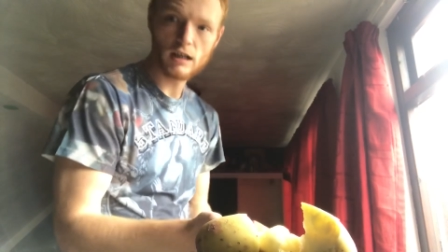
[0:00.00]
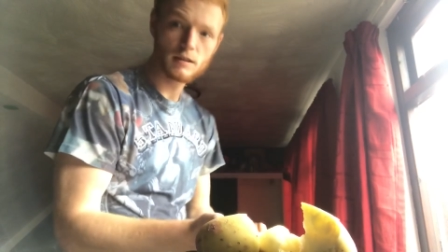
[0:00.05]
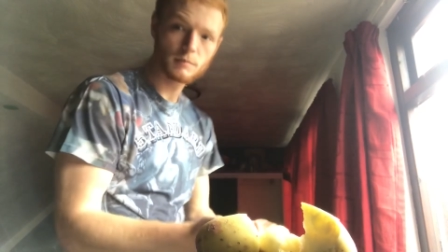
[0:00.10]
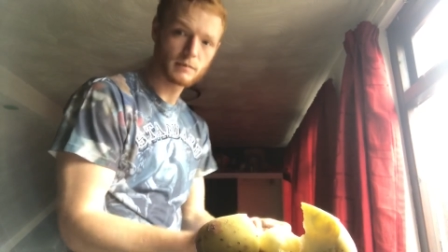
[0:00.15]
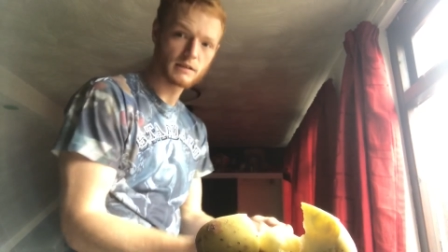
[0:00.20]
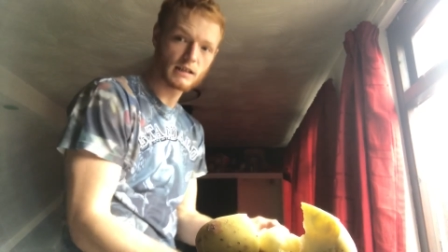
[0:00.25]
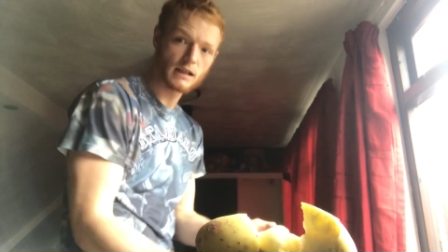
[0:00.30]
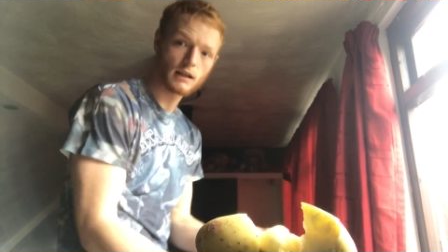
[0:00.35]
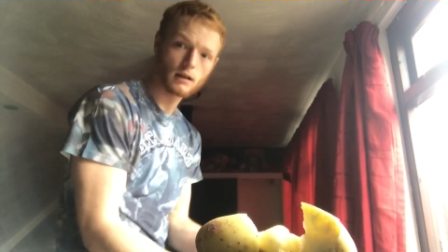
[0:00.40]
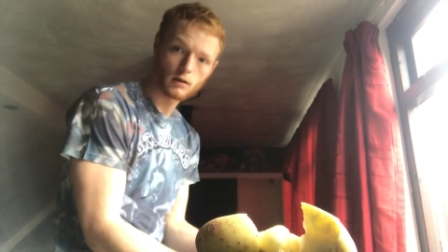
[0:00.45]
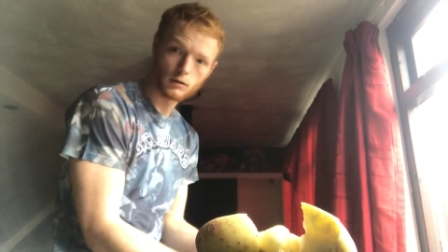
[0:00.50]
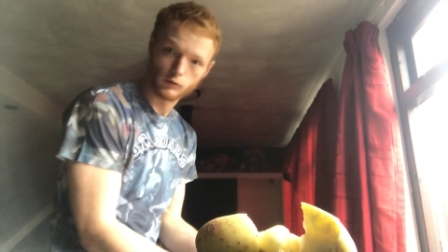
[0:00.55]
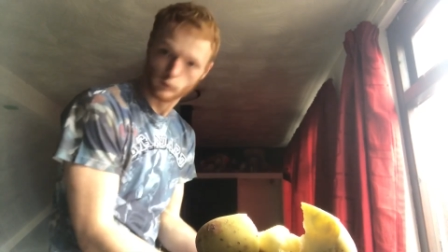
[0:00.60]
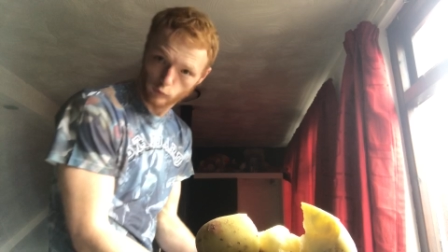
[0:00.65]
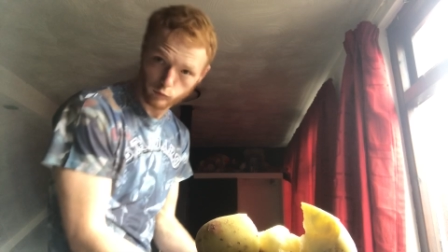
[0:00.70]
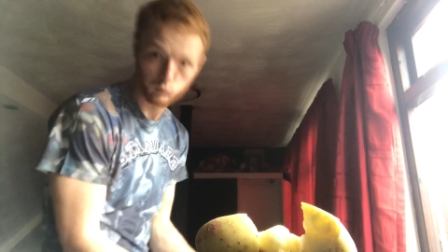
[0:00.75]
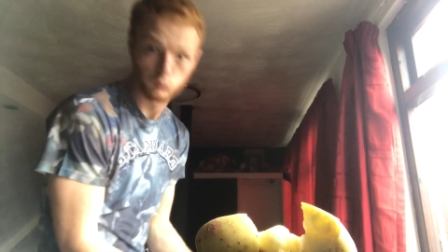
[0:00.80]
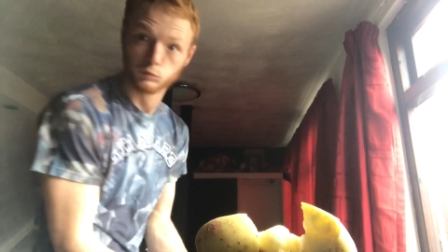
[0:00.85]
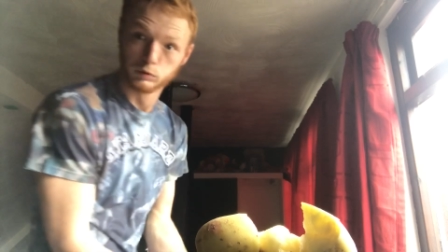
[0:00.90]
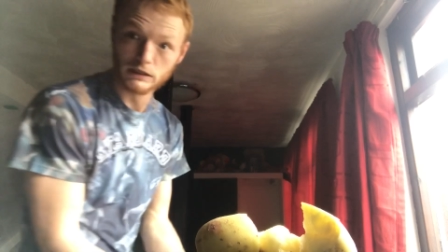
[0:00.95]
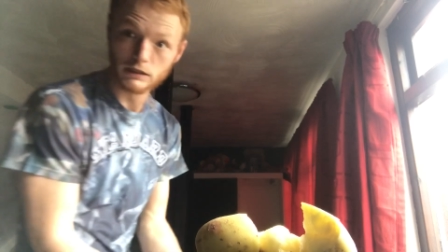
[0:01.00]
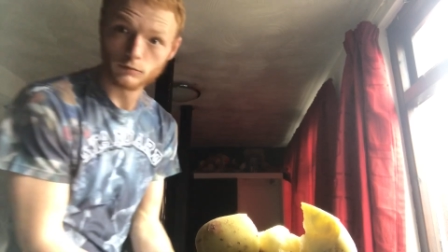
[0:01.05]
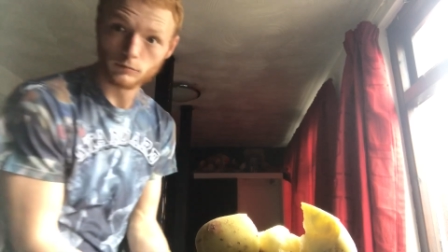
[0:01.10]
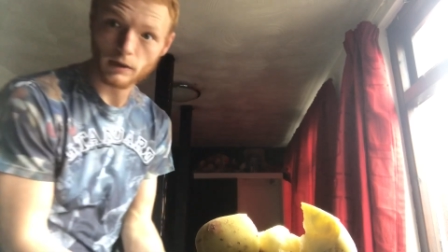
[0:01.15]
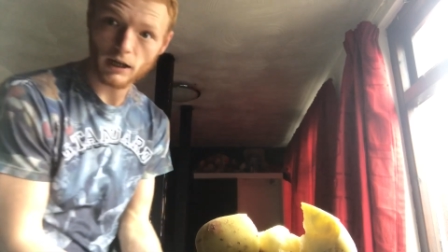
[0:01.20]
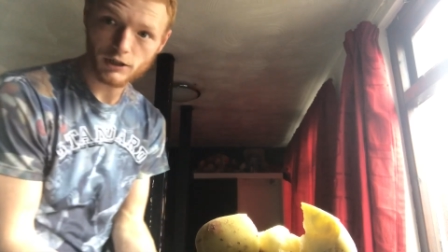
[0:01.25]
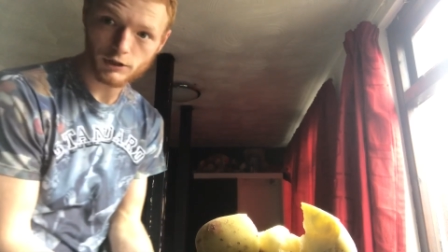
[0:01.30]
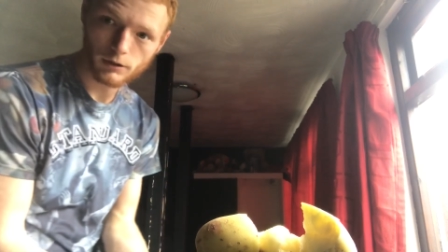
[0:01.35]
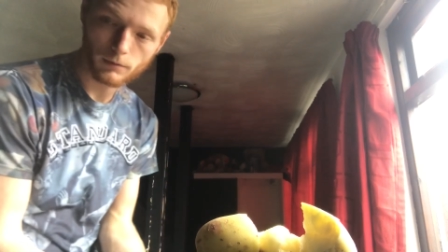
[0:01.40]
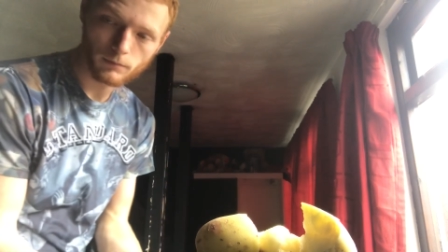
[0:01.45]
these potatoes. Will
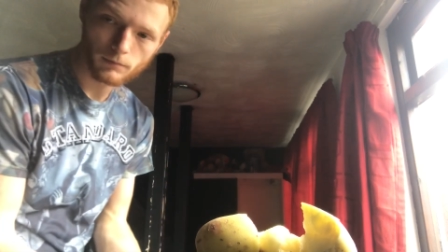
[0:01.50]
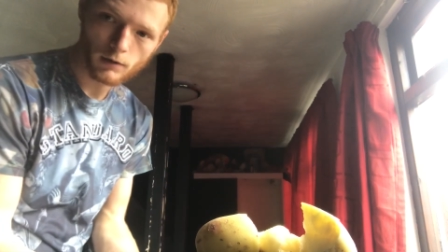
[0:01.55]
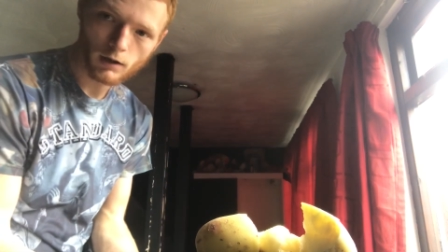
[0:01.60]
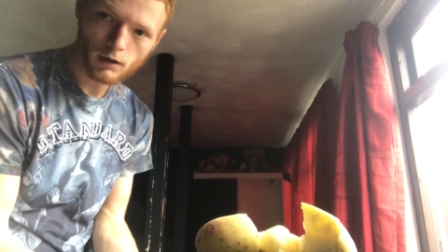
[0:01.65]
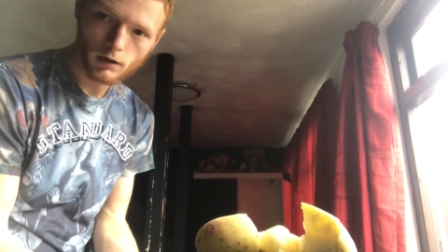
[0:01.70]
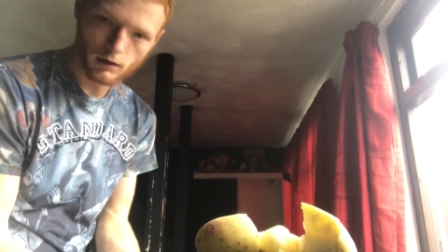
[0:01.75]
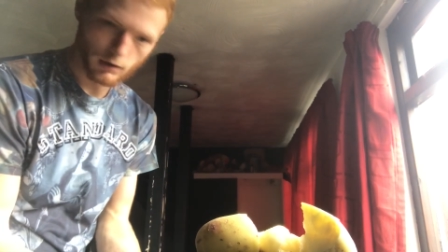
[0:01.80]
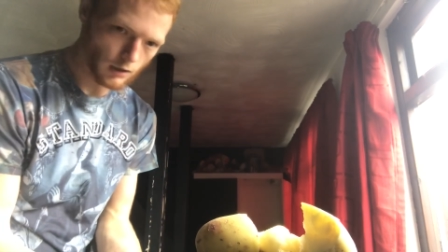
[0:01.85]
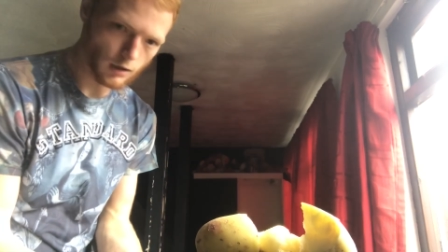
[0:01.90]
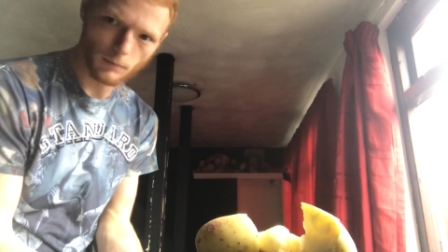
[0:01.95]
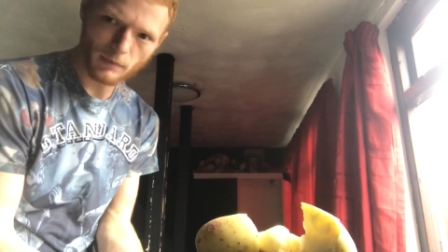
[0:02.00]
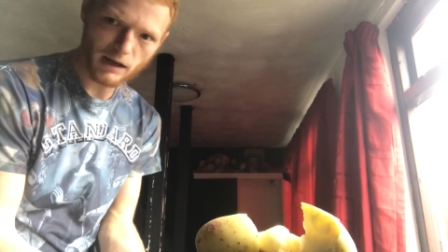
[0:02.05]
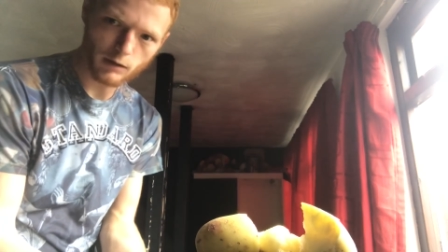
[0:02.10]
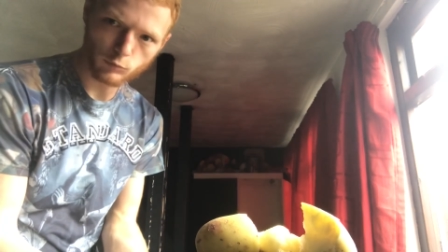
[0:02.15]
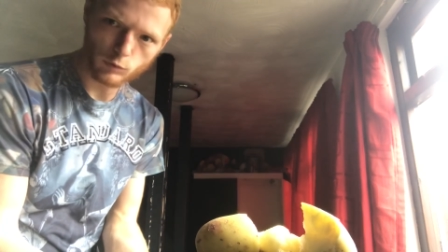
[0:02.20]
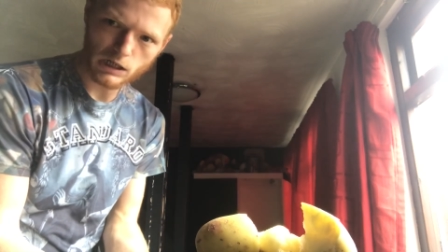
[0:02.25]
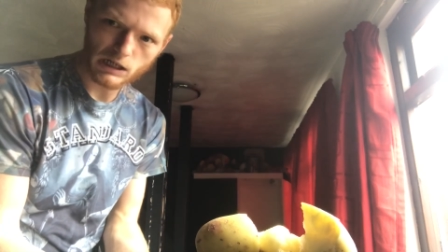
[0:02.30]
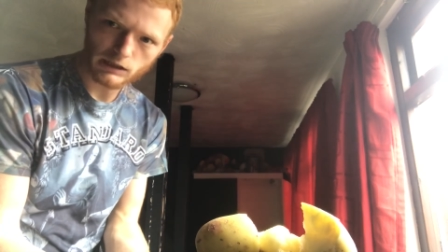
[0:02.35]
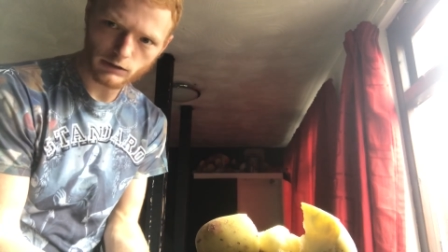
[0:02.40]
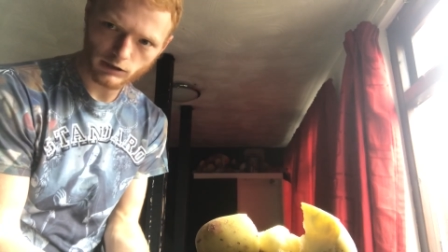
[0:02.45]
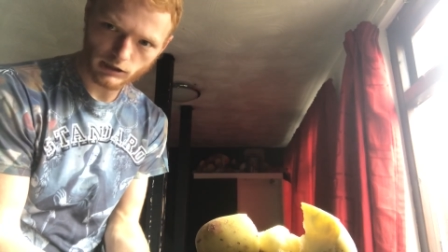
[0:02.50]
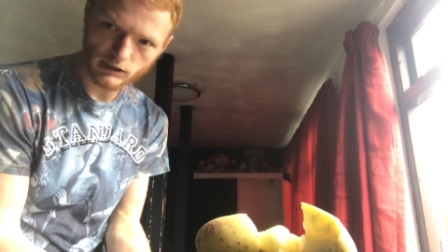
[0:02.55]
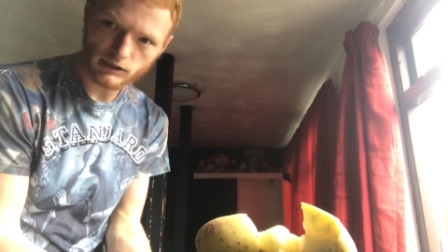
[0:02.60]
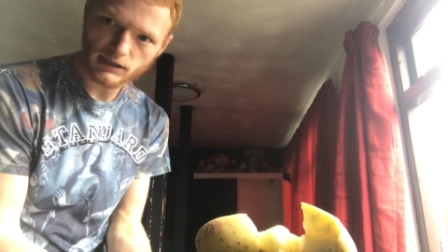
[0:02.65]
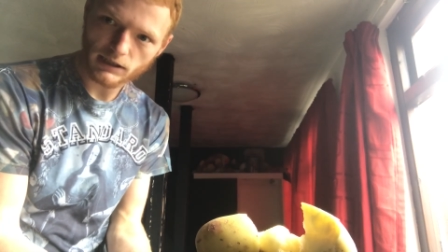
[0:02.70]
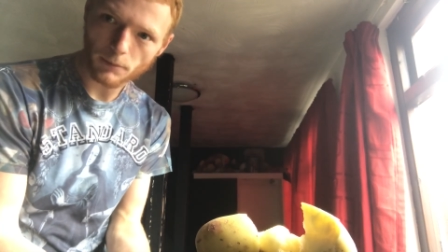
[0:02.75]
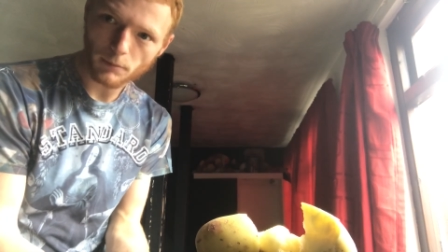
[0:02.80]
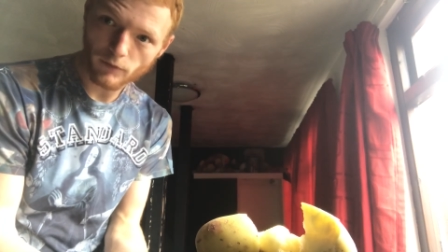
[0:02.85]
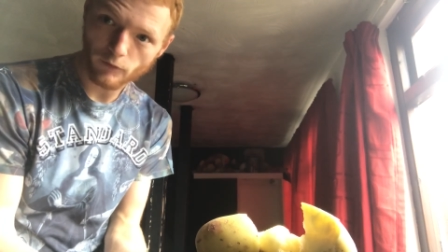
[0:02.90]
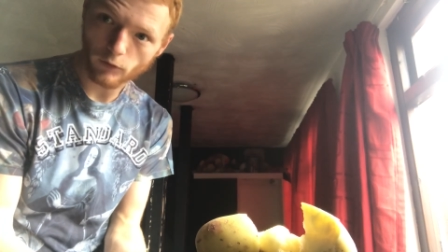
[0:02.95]
mash them. No matter what. It can
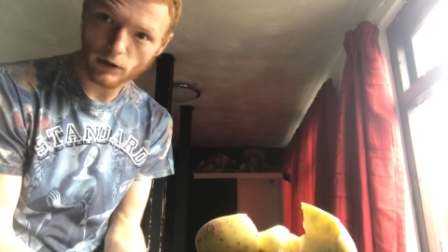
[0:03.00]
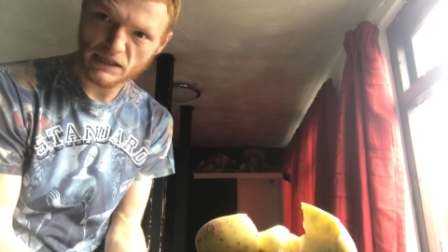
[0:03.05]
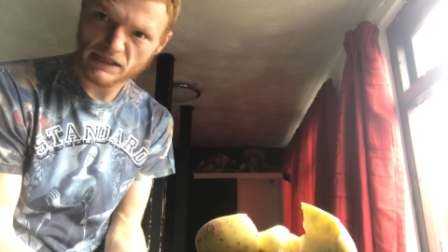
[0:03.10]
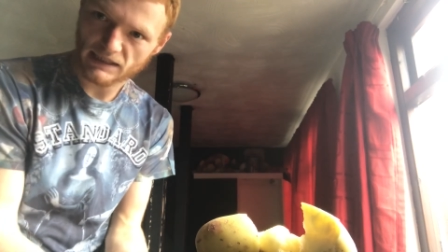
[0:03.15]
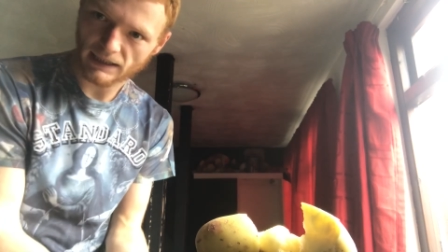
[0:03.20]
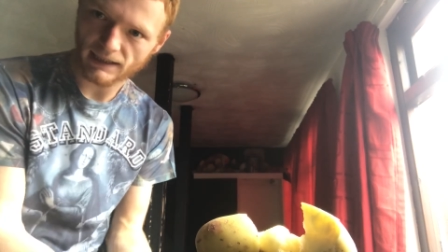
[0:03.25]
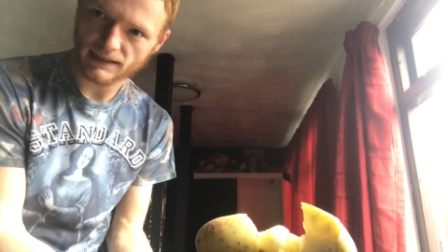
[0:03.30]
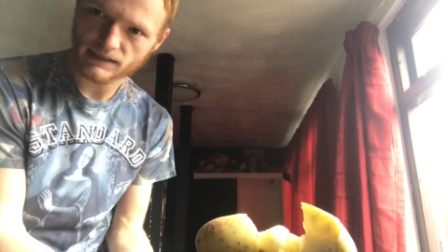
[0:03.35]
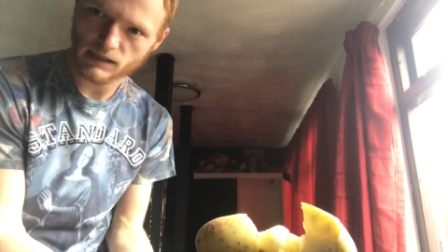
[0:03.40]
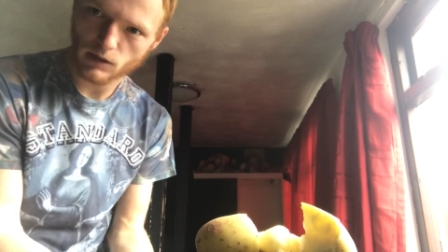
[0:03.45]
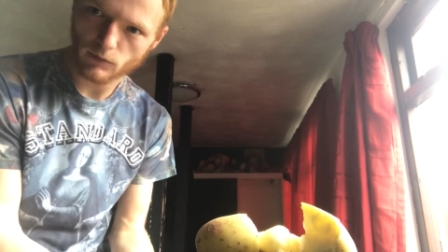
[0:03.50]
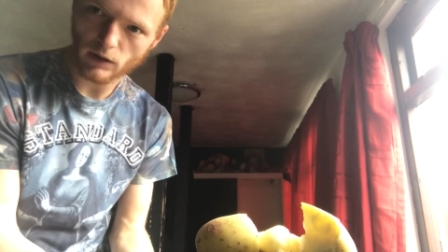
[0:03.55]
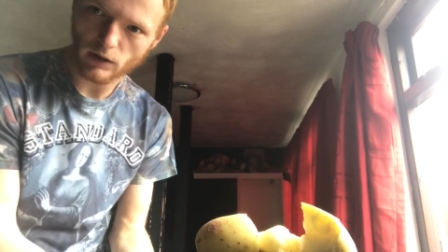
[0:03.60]
take me three days